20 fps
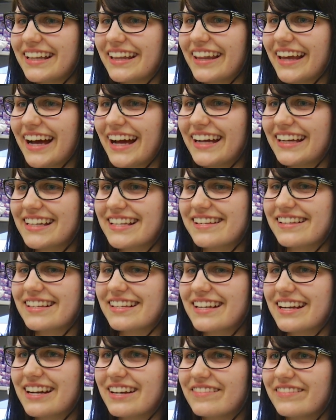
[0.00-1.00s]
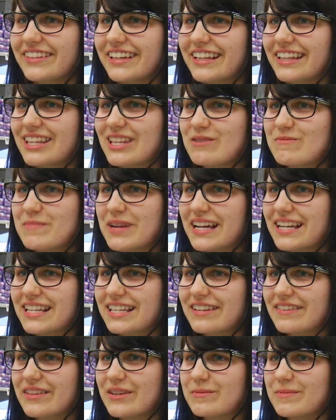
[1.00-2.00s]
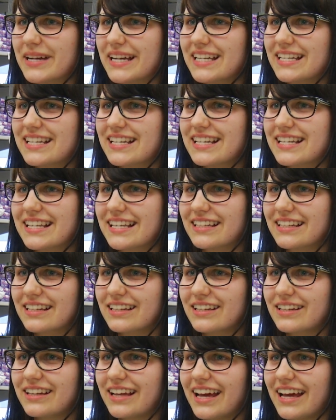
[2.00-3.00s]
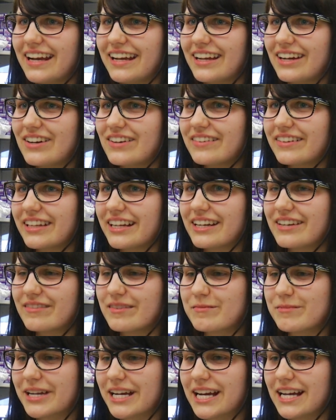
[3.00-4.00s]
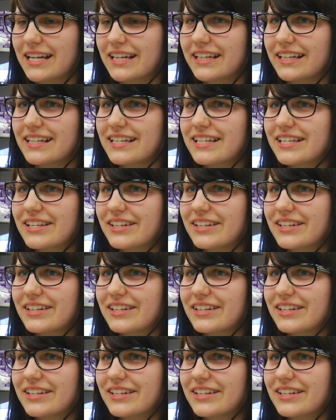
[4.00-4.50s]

that because it's kind of like the best of the best is heading over there from Canada.